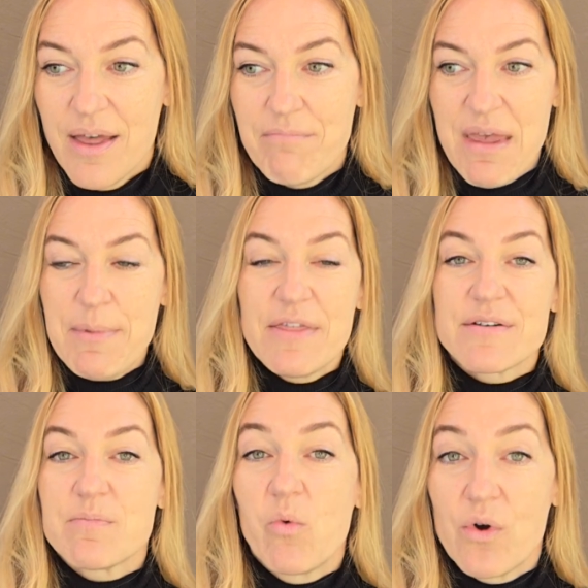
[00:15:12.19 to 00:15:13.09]
Maybe
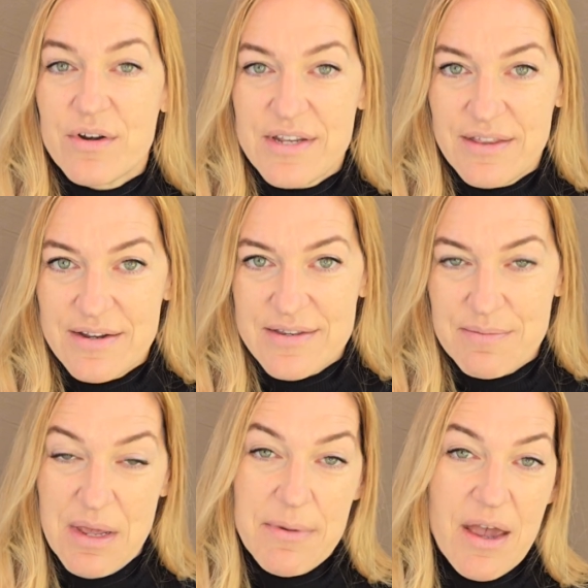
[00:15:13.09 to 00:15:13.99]
there's more to this.
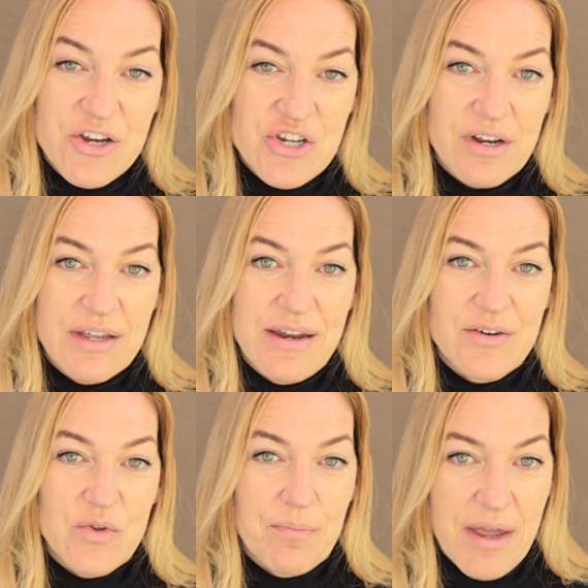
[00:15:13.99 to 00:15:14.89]
Maybe I should
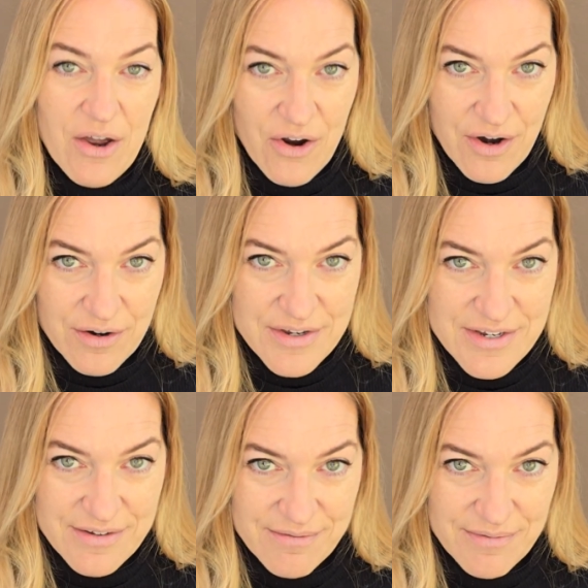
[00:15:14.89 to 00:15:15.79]
connect with my heart